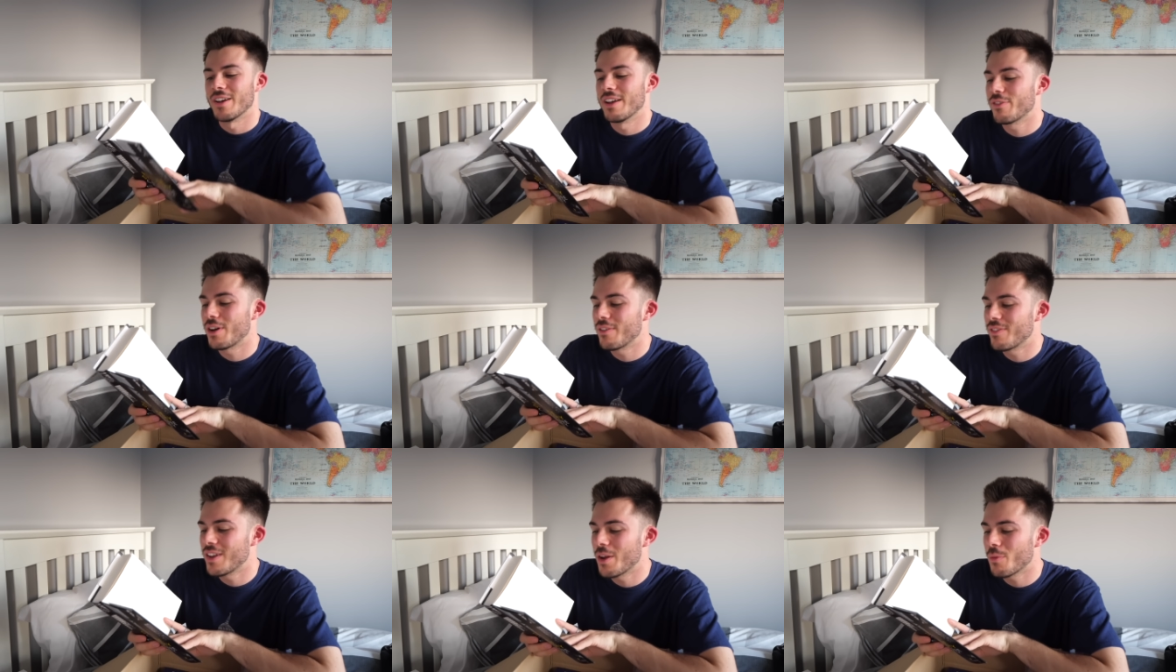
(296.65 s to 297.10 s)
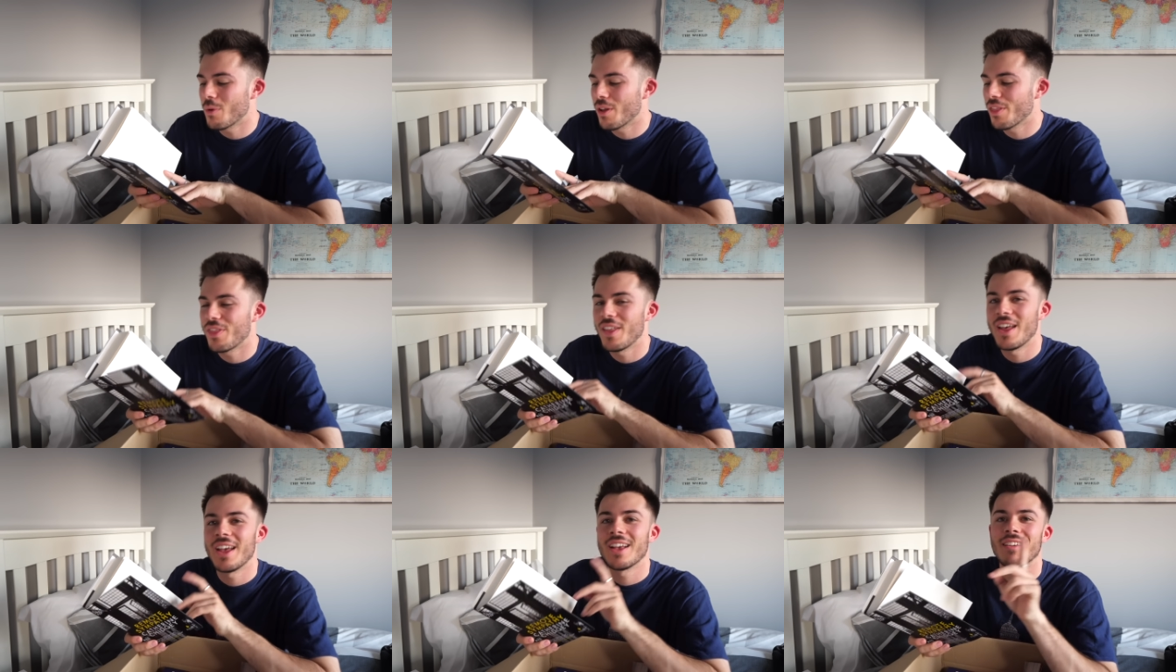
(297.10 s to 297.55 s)
If I've learnt
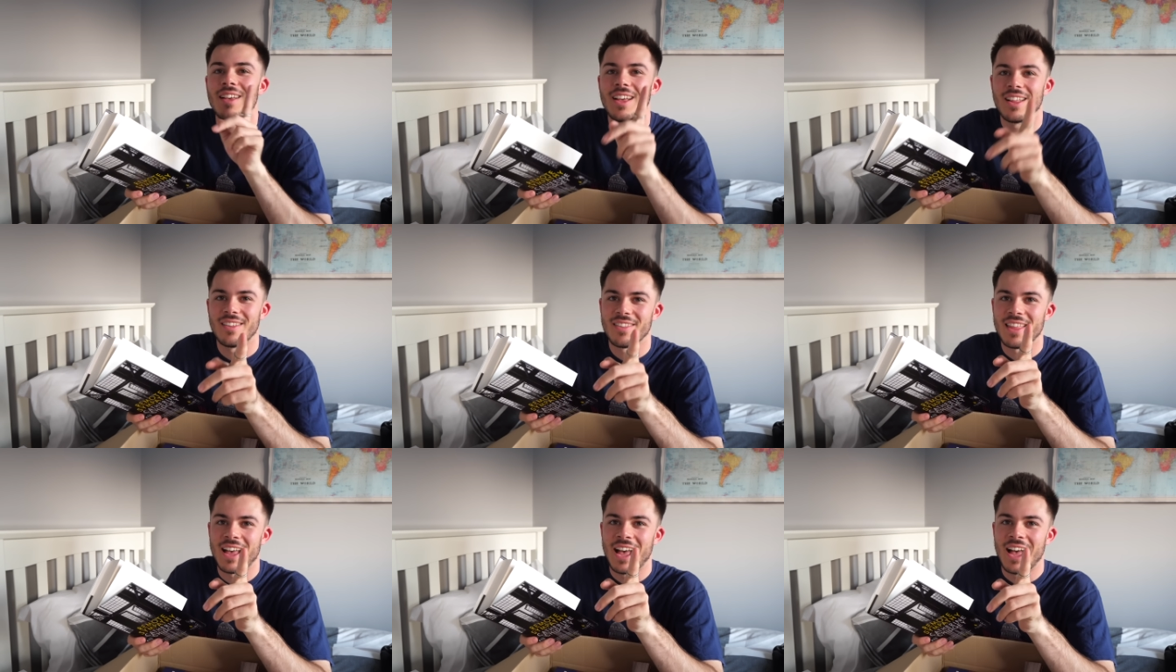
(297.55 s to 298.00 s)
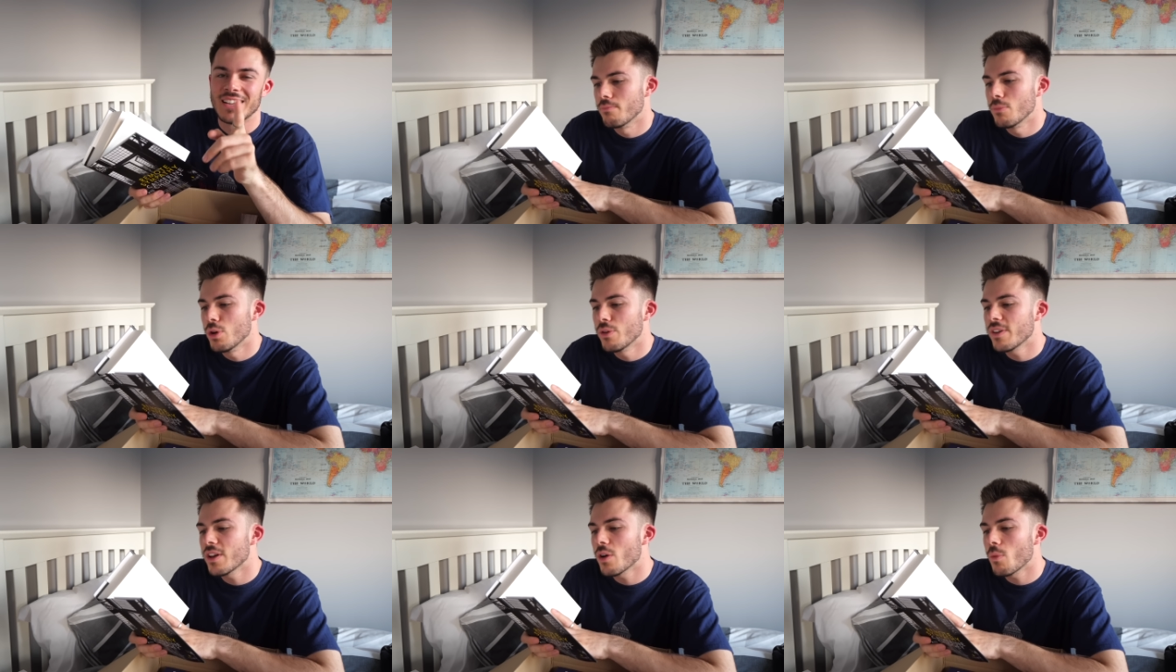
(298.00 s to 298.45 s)
one thing, it's that.
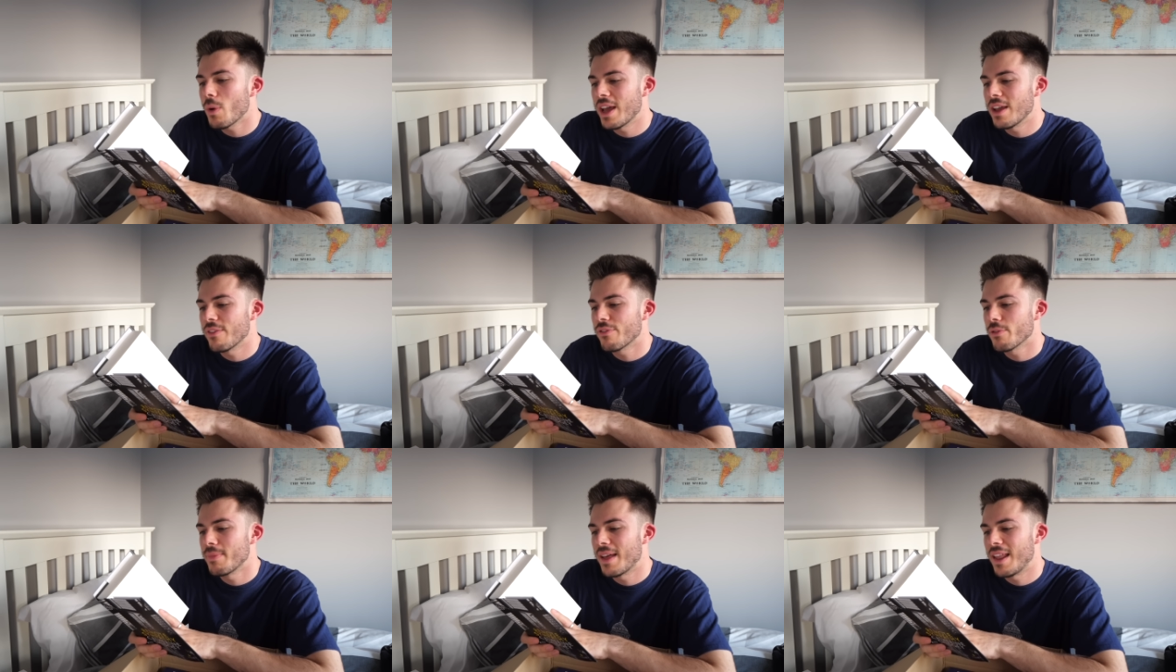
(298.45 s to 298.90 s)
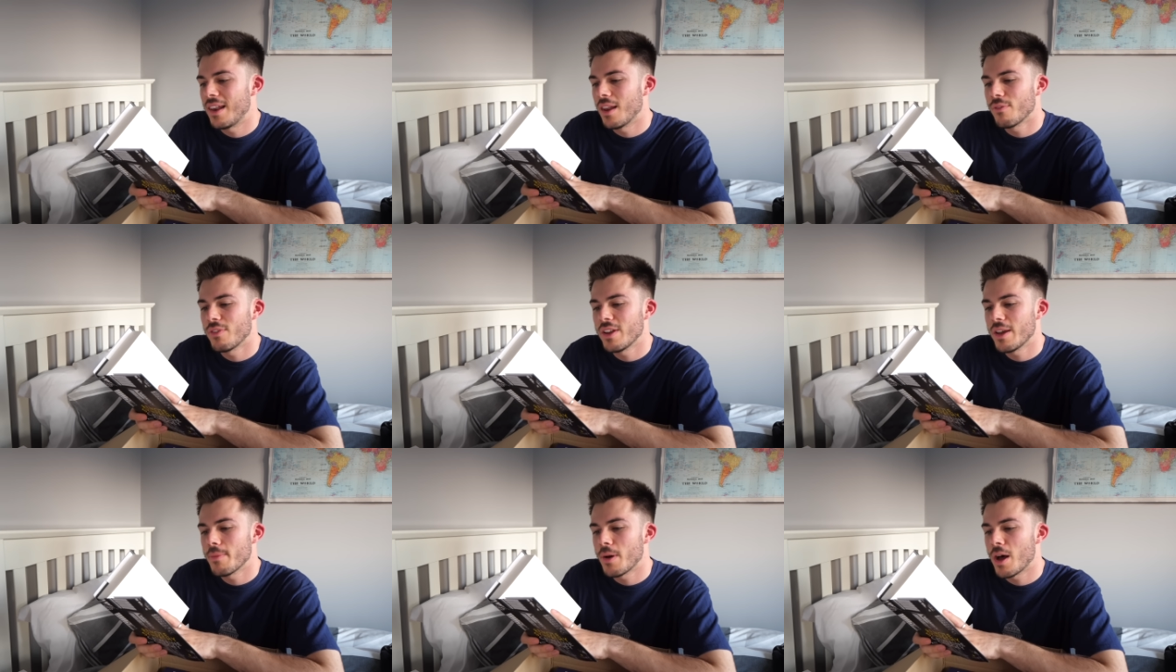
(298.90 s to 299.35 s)
Moving away from their
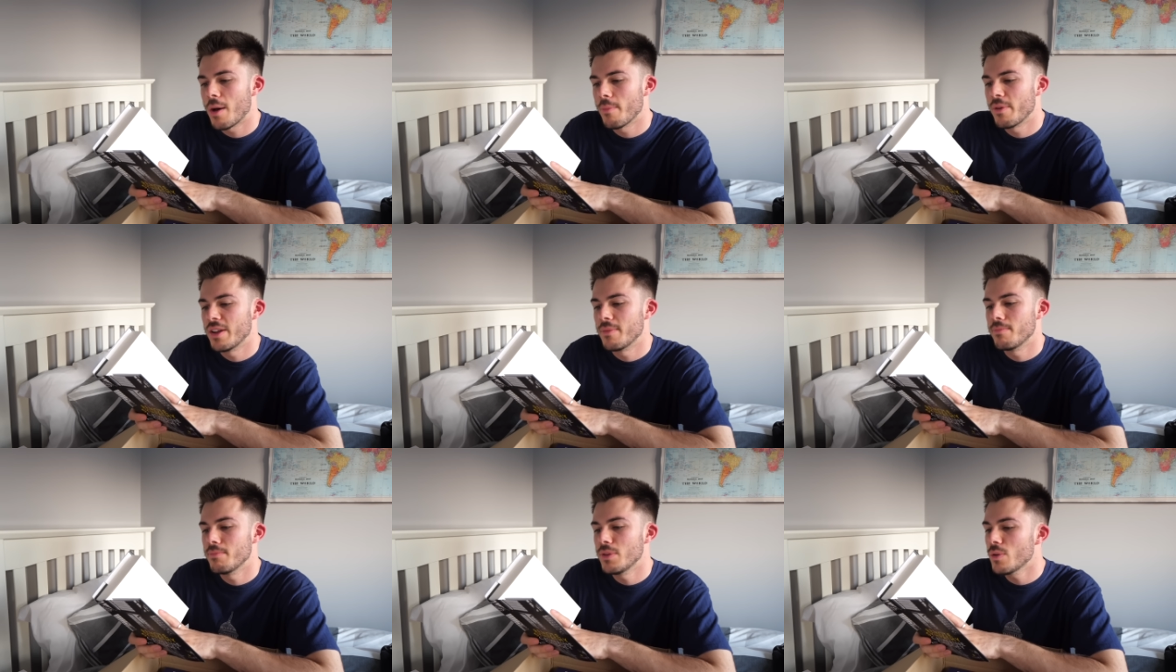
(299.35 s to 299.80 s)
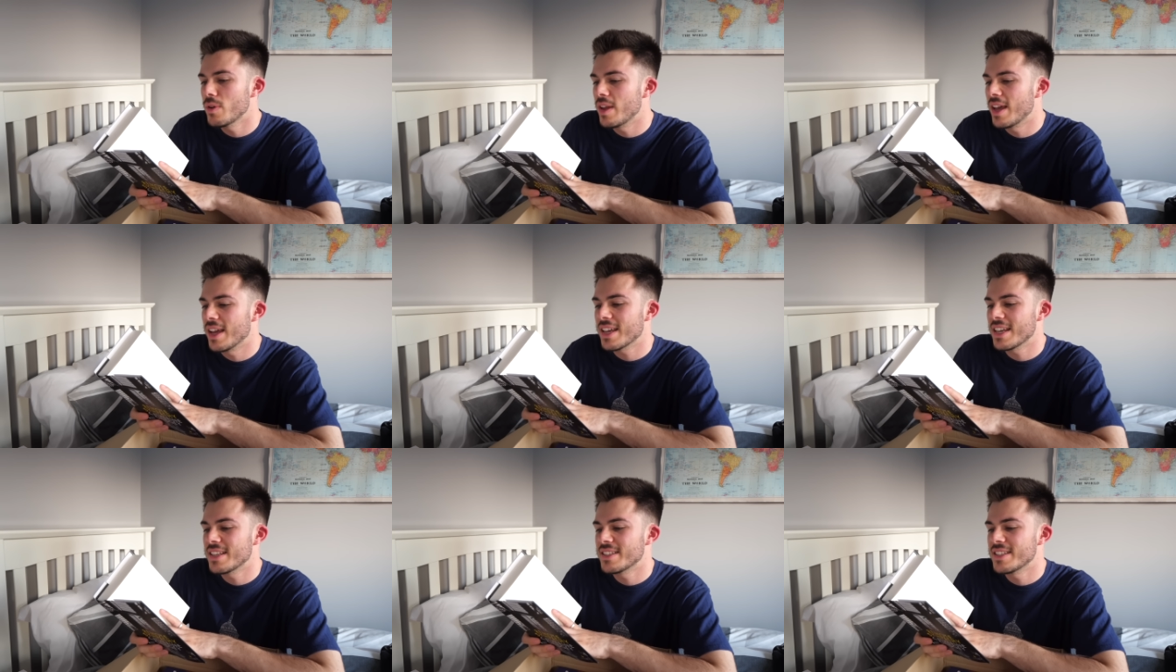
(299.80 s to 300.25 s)
lovely apartment in
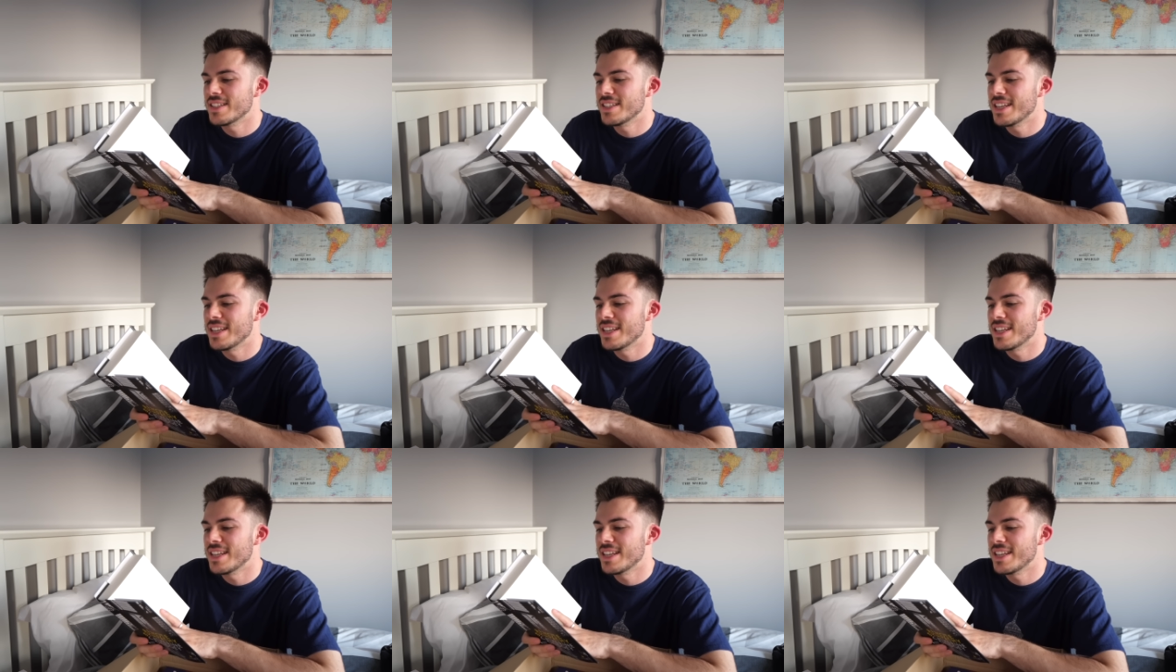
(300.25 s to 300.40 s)
Munich isn't